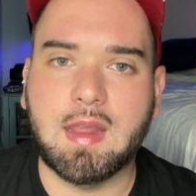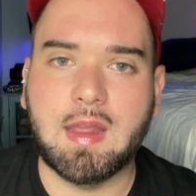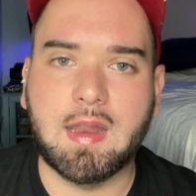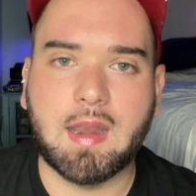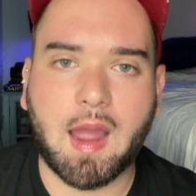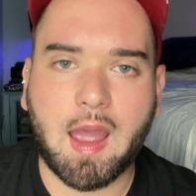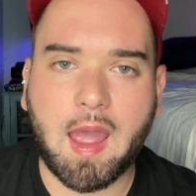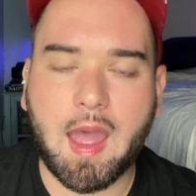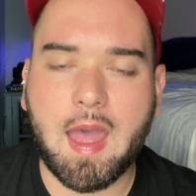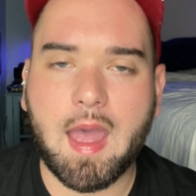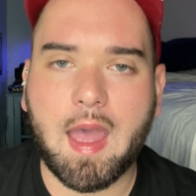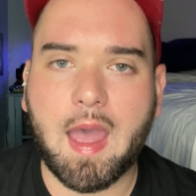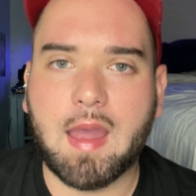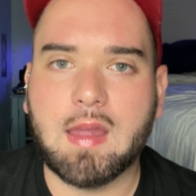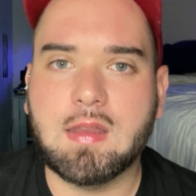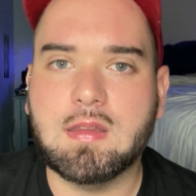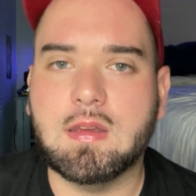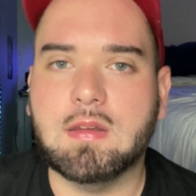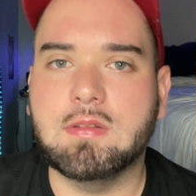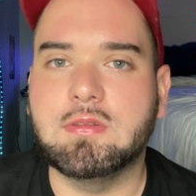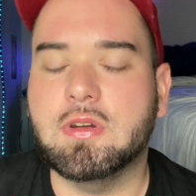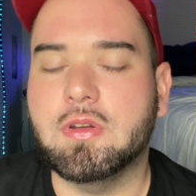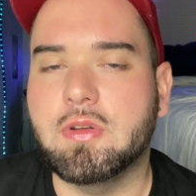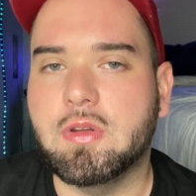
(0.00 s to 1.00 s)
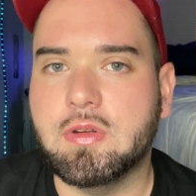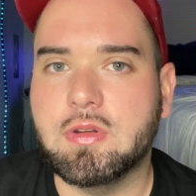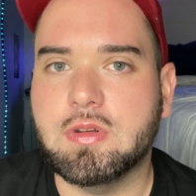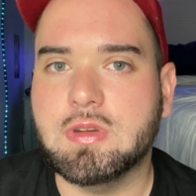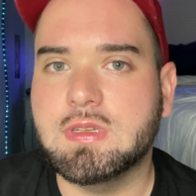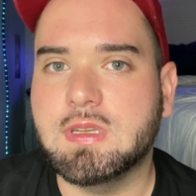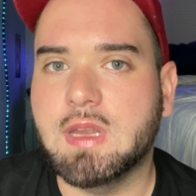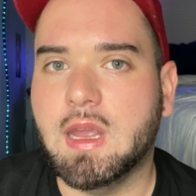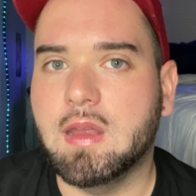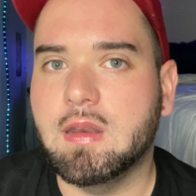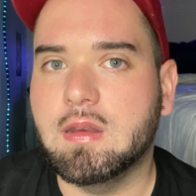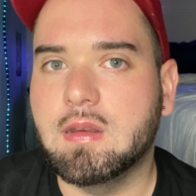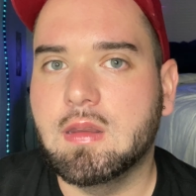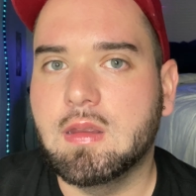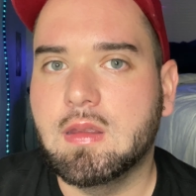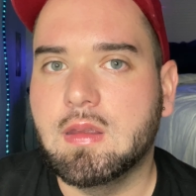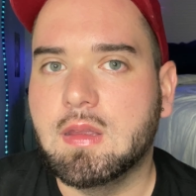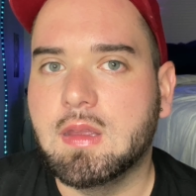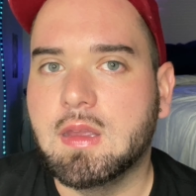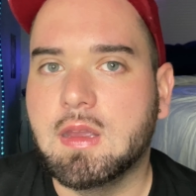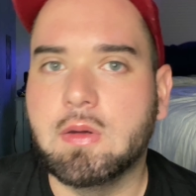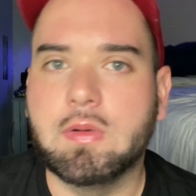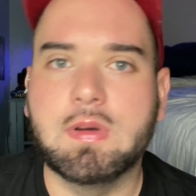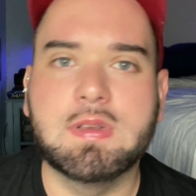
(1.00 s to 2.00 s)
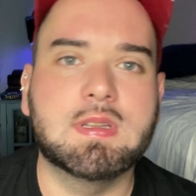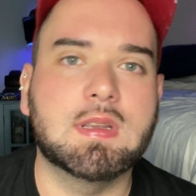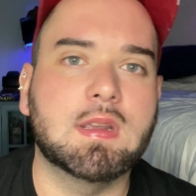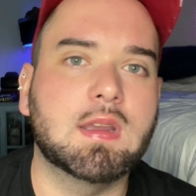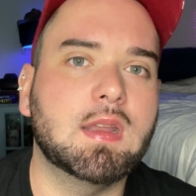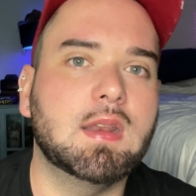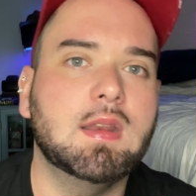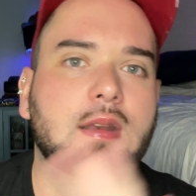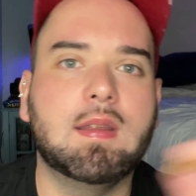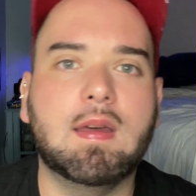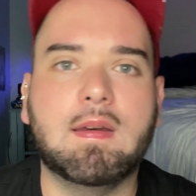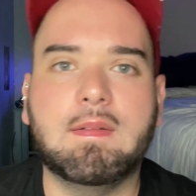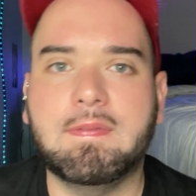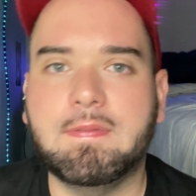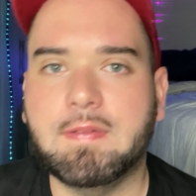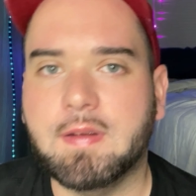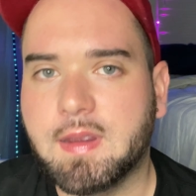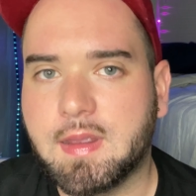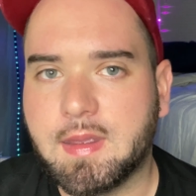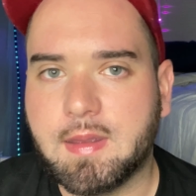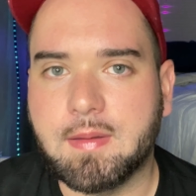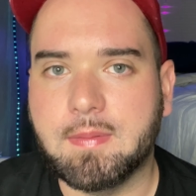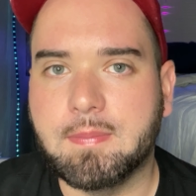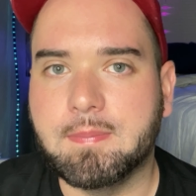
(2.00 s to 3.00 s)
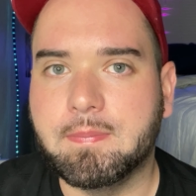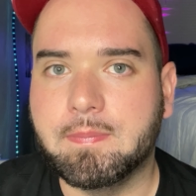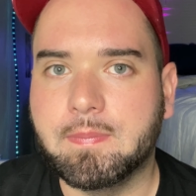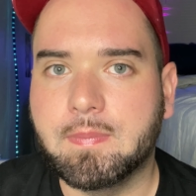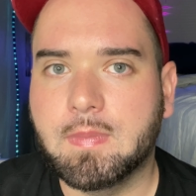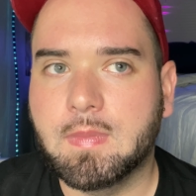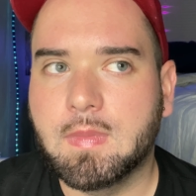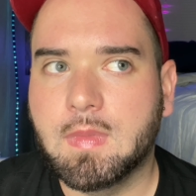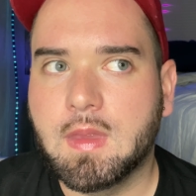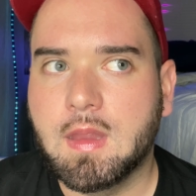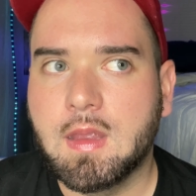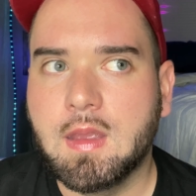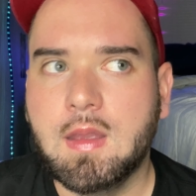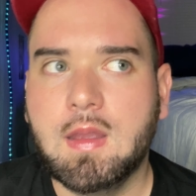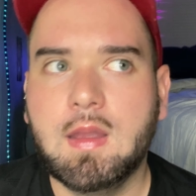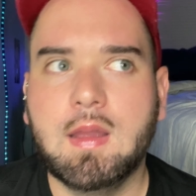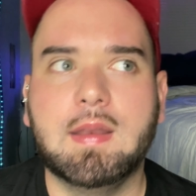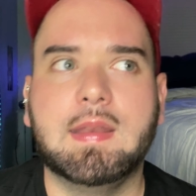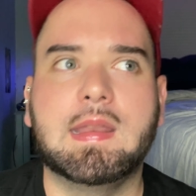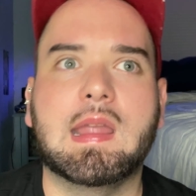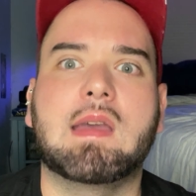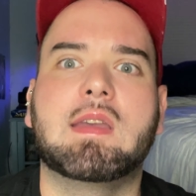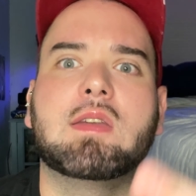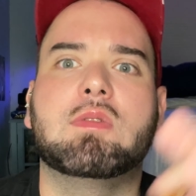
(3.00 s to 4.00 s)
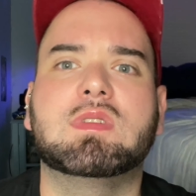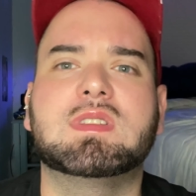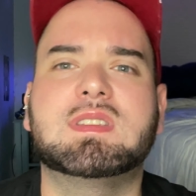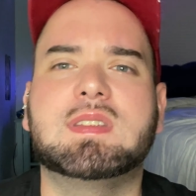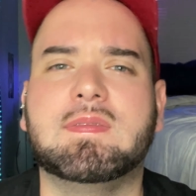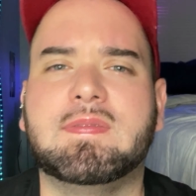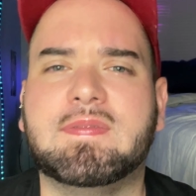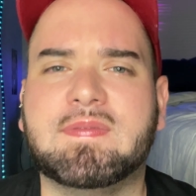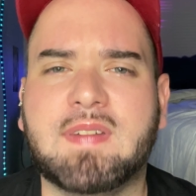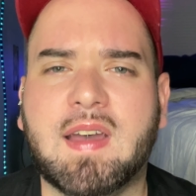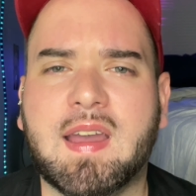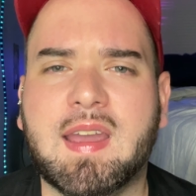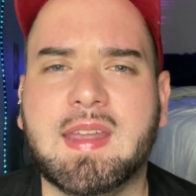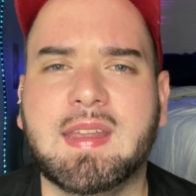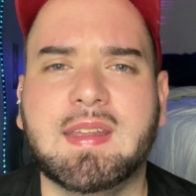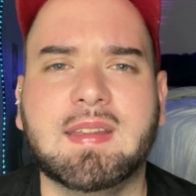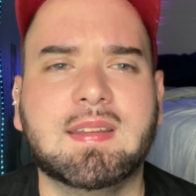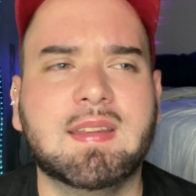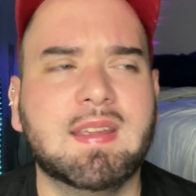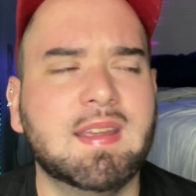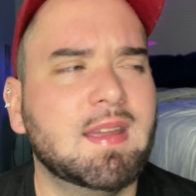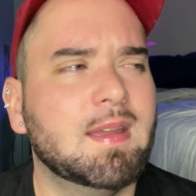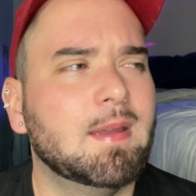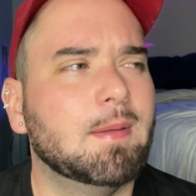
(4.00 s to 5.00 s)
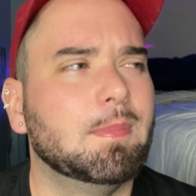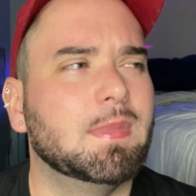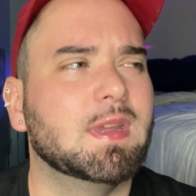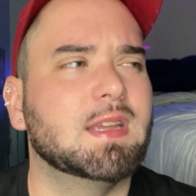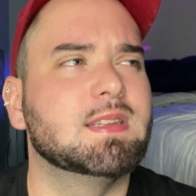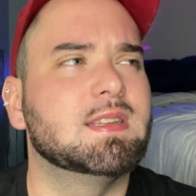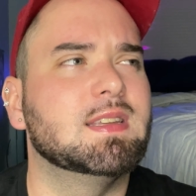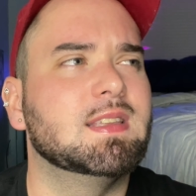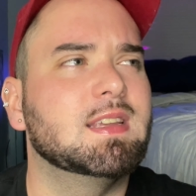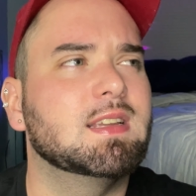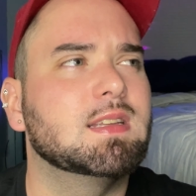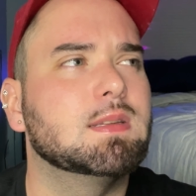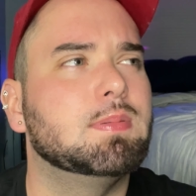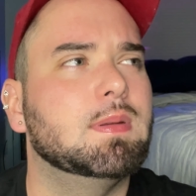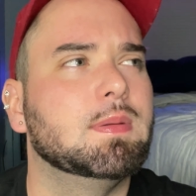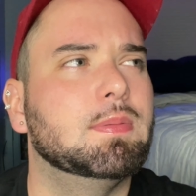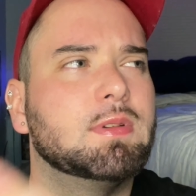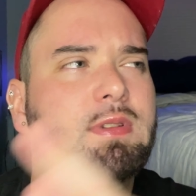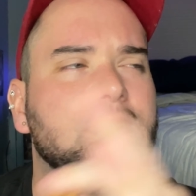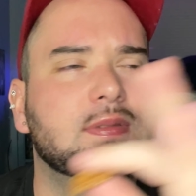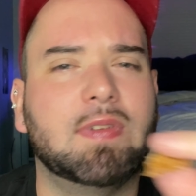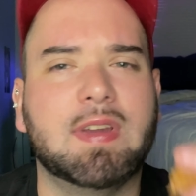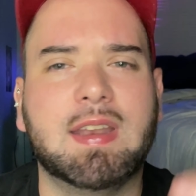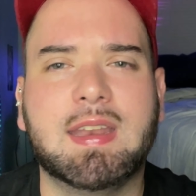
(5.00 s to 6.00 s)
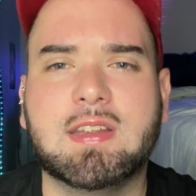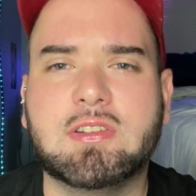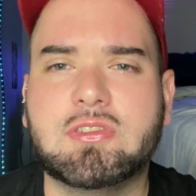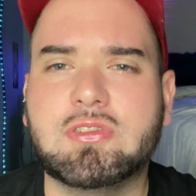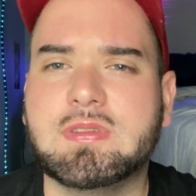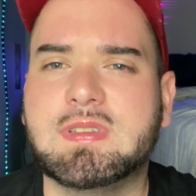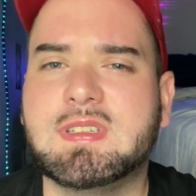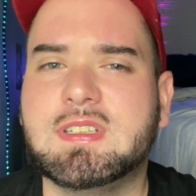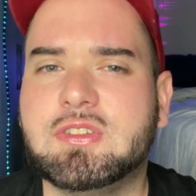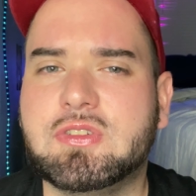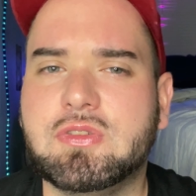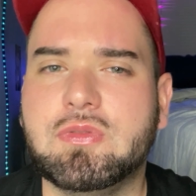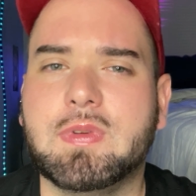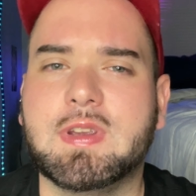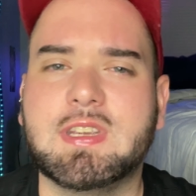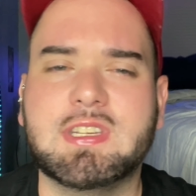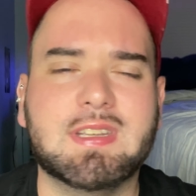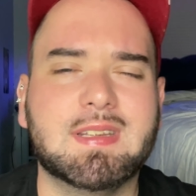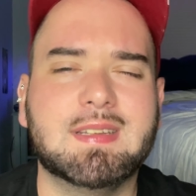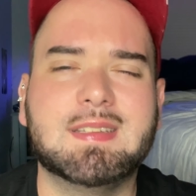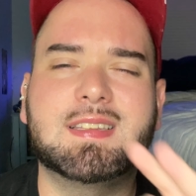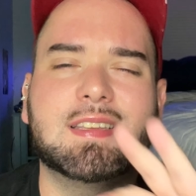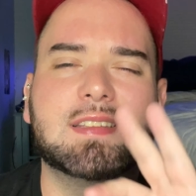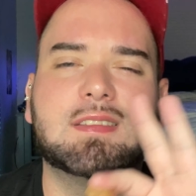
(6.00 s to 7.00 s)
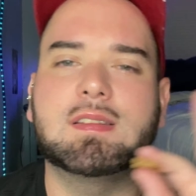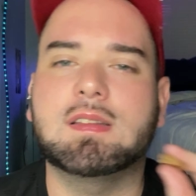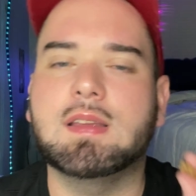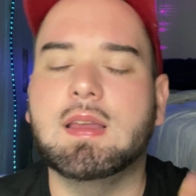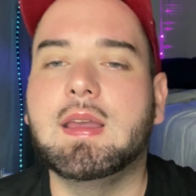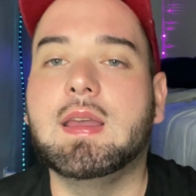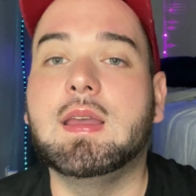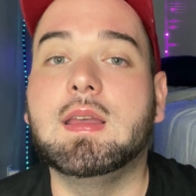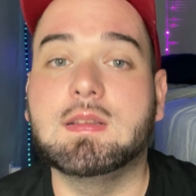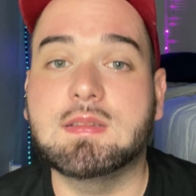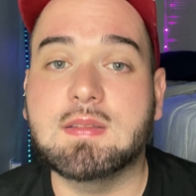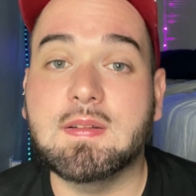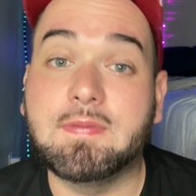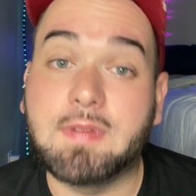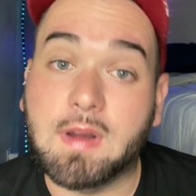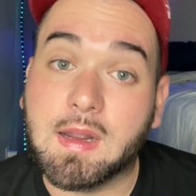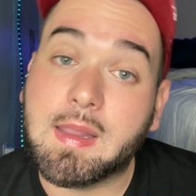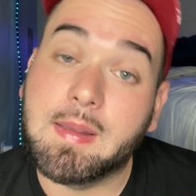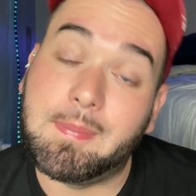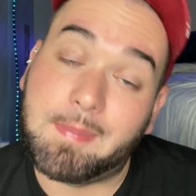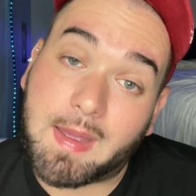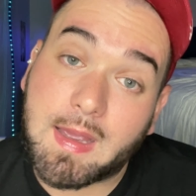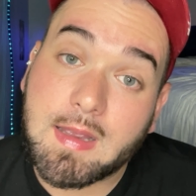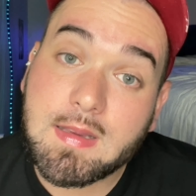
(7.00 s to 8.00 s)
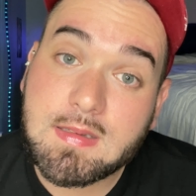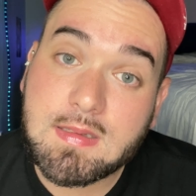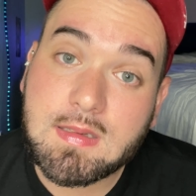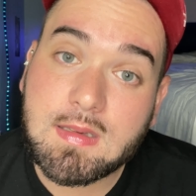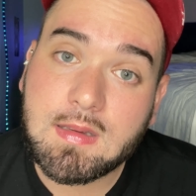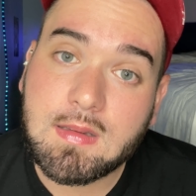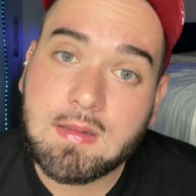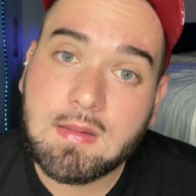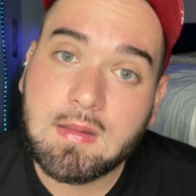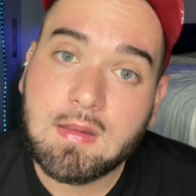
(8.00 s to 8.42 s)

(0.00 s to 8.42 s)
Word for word: And I, I, I don't understand. It wasn't good enough for him. Now he wants to fight because he thinks people's financial situation is it's it's a fucking mess.